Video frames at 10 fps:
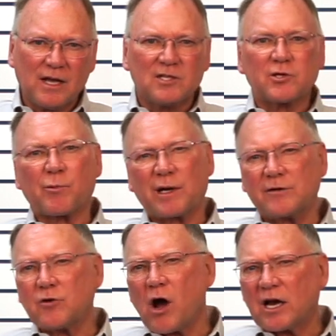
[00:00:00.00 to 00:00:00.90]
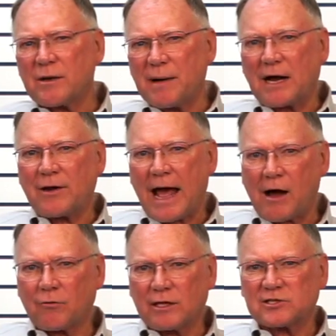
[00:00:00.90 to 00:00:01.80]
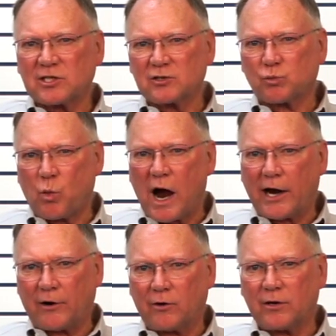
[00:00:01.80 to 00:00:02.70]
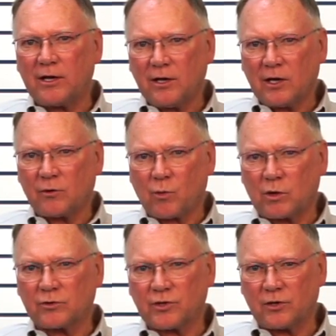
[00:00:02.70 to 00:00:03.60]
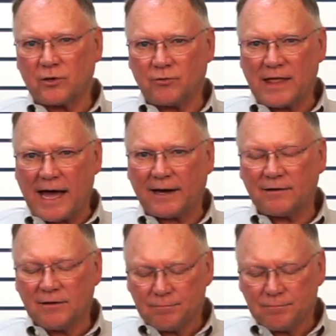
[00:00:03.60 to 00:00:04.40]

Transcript: So we're going to talk about how this is wired in order to do that